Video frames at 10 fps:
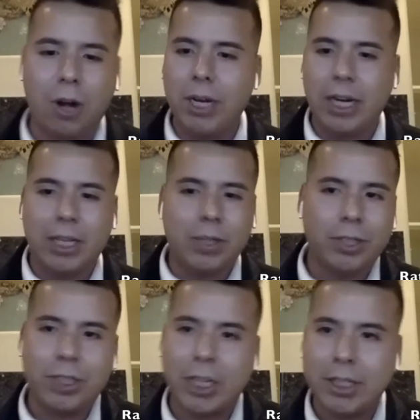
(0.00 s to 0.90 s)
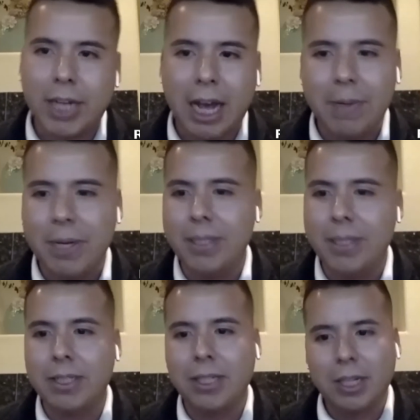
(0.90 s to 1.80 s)
All you gotta do is change the
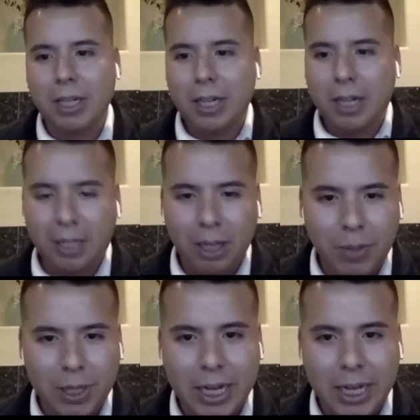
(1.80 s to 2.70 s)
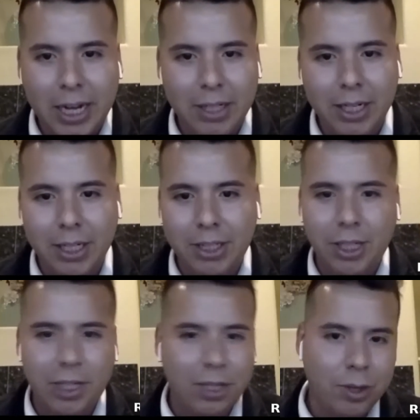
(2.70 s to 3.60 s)
cabinets, a little bit of tile in the
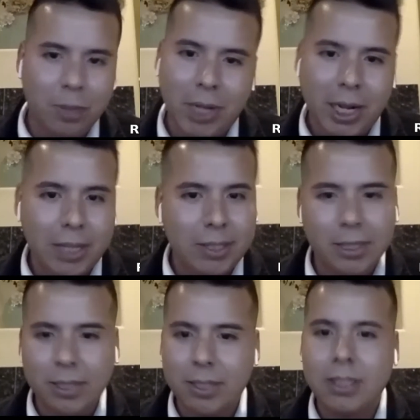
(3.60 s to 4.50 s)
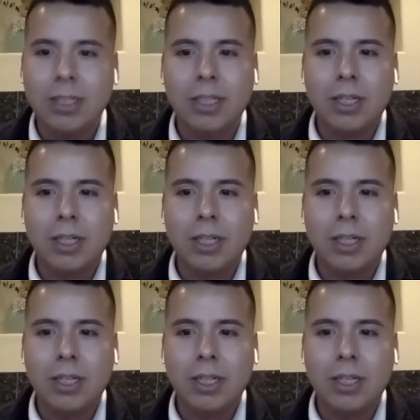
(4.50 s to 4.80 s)
kitchen, new appliances,